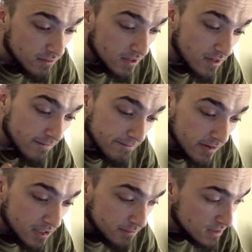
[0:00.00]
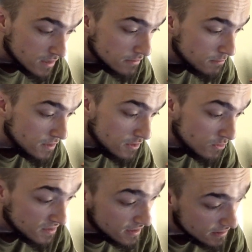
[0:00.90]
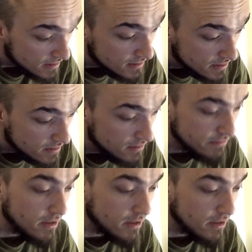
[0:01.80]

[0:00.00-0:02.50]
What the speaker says: and I'm finding myself to be doing that lately.